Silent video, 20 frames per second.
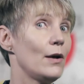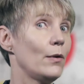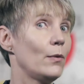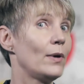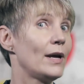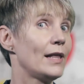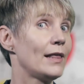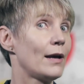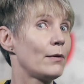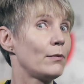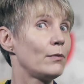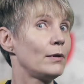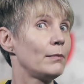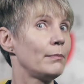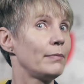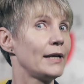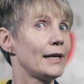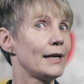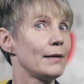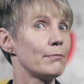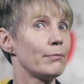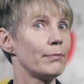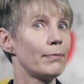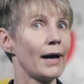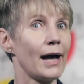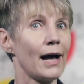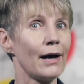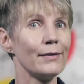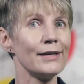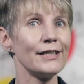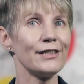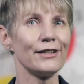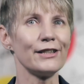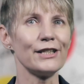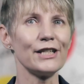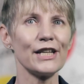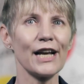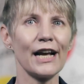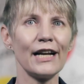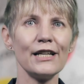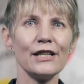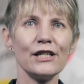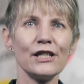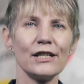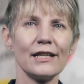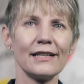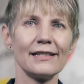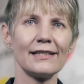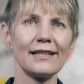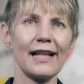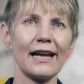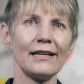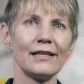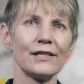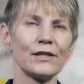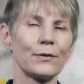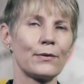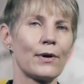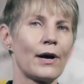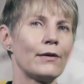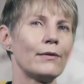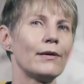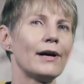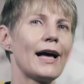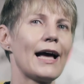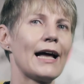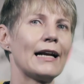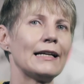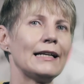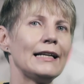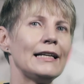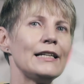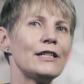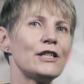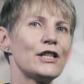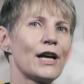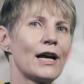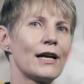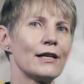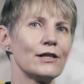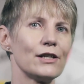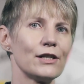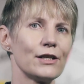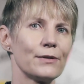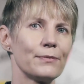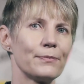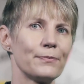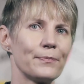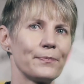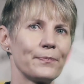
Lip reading: where they will be empowered to challenge the status quo and lead change.